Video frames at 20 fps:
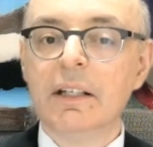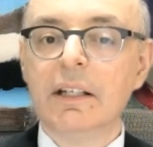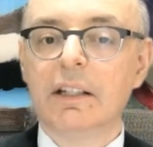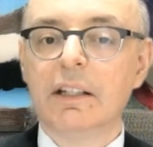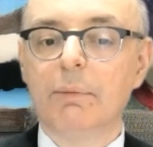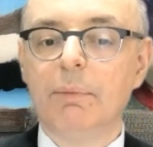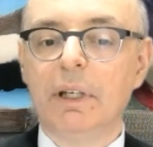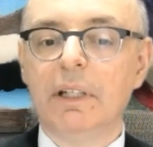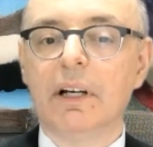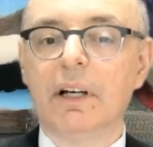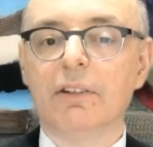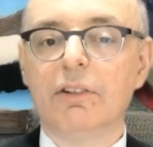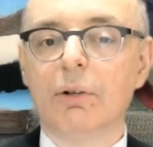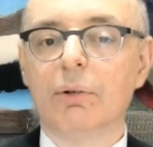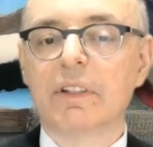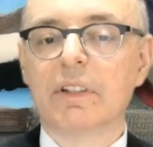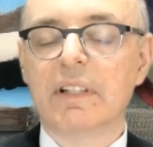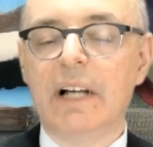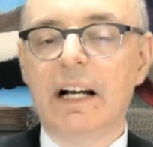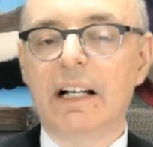They may not
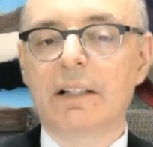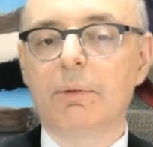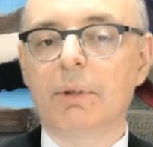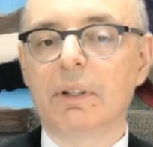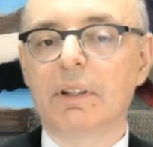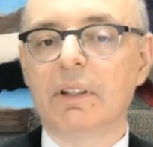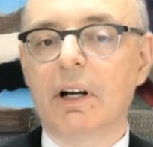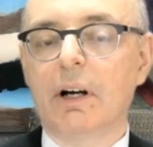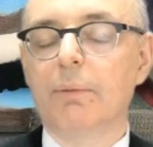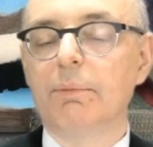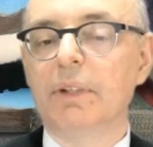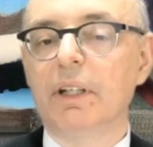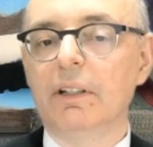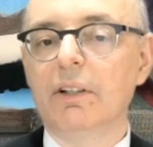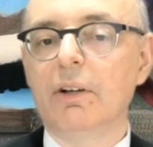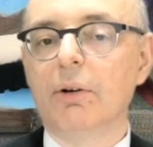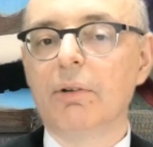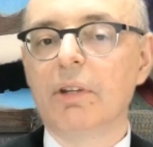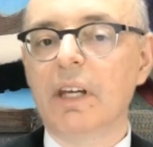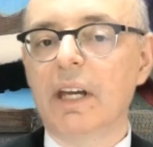know exactly what they are, but they
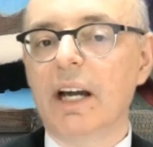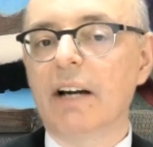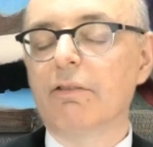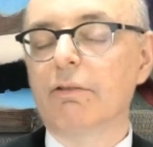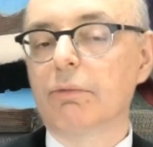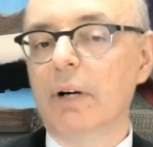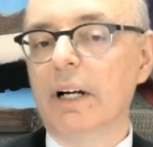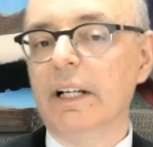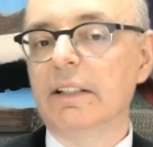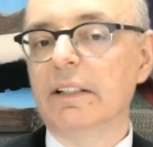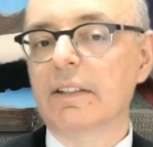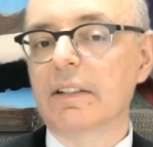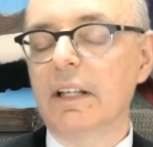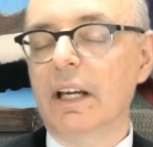know they have rights.